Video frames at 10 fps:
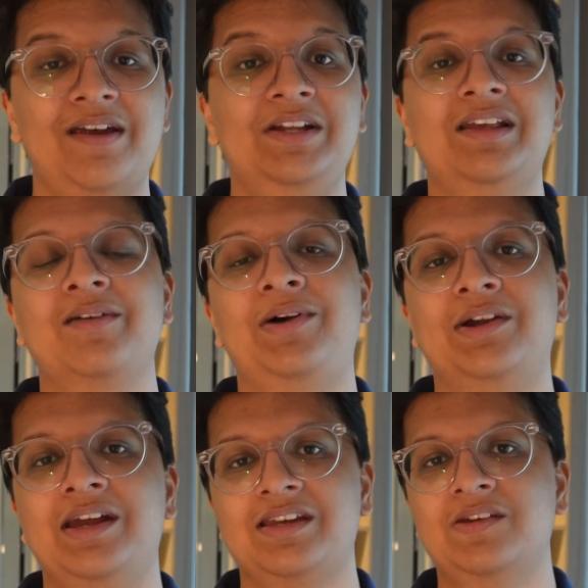everything
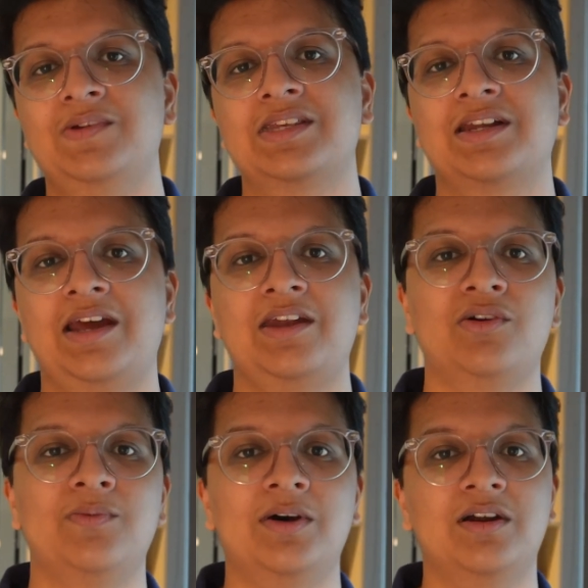about activities that I
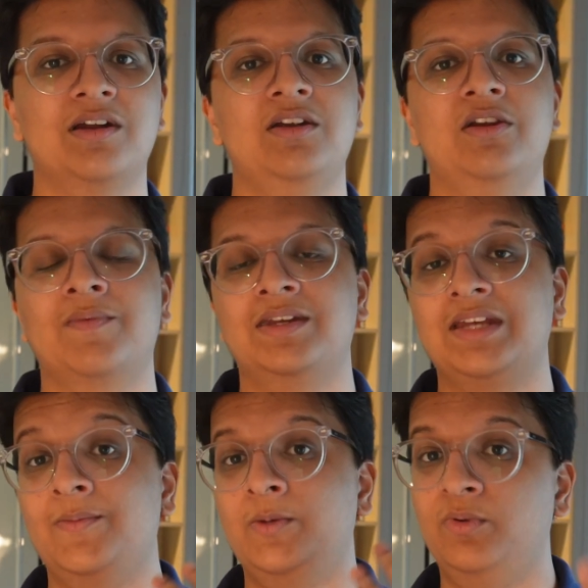took a part in during my
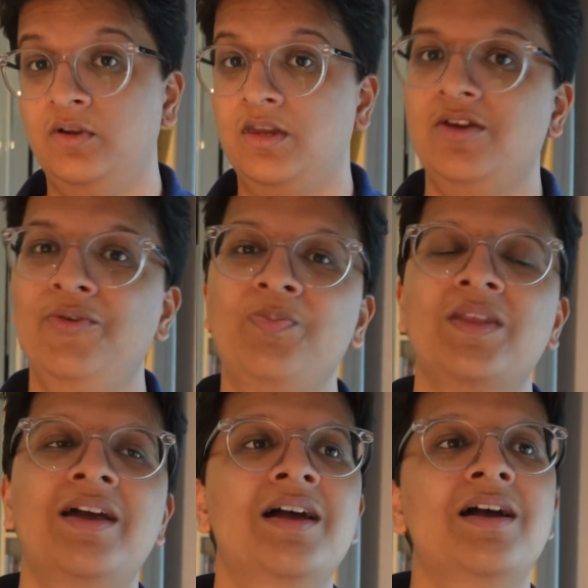time at Purdue.
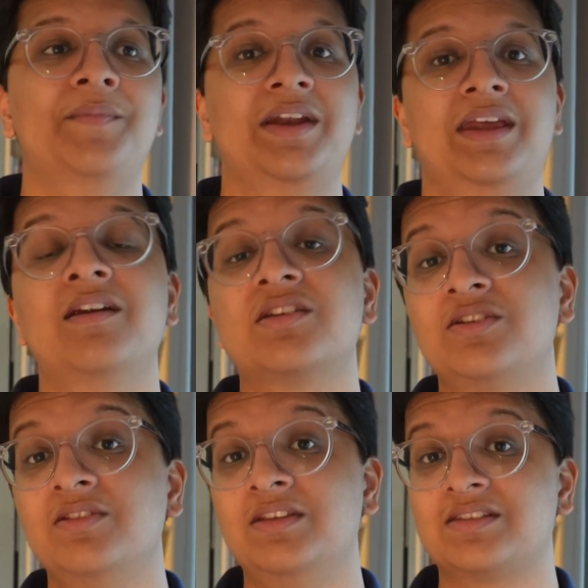But in
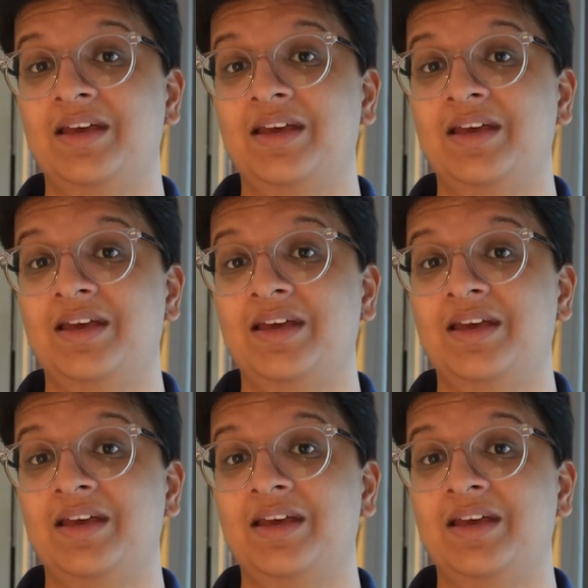addition to this,